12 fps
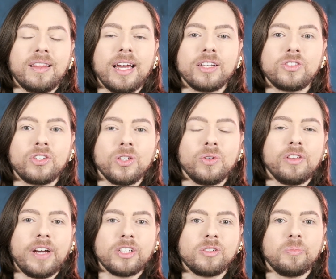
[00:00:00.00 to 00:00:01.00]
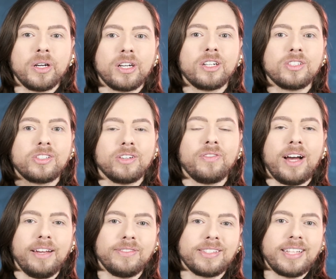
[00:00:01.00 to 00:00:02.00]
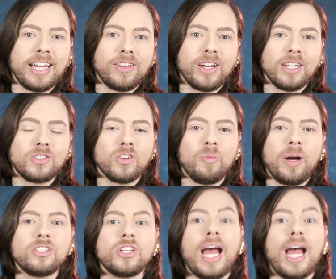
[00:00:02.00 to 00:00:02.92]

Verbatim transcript: Thanks to you, the Fashion Bunker survives. Thank you guys so much.